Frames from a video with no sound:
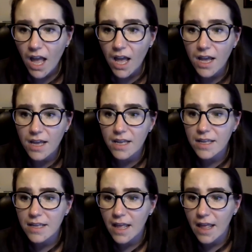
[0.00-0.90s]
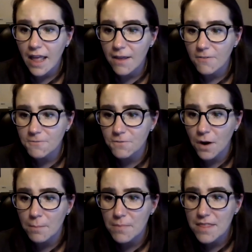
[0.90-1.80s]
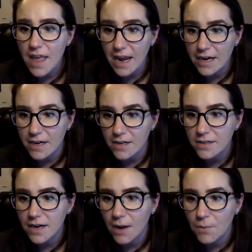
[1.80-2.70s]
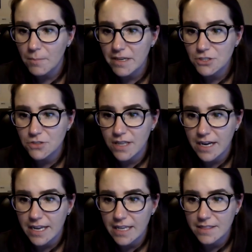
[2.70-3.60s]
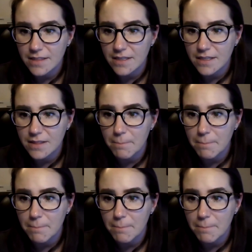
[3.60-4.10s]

Uh, from there, I want to make sure that I hit the,